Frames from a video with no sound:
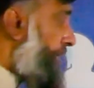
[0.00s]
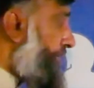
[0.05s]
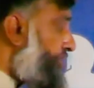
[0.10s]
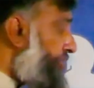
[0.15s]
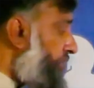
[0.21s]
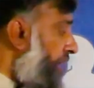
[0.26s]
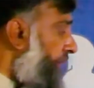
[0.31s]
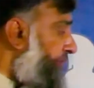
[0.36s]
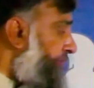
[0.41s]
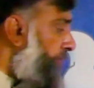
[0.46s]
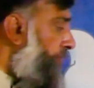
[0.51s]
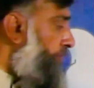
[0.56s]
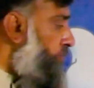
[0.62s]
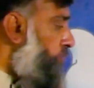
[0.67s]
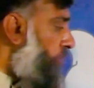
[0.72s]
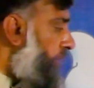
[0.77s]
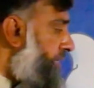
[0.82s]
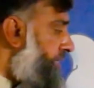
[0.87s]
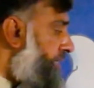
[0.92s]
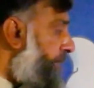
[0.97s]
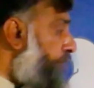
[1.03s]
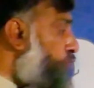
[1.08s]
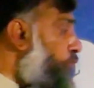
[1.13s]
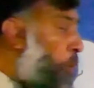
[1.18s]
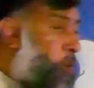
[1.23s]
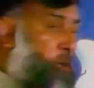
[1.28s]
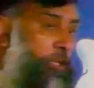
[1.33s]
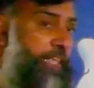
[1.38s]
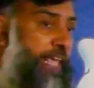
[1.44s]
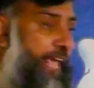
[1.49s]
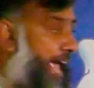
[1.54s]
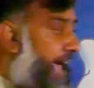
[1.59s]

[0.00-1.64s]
in short form, you can say, don't they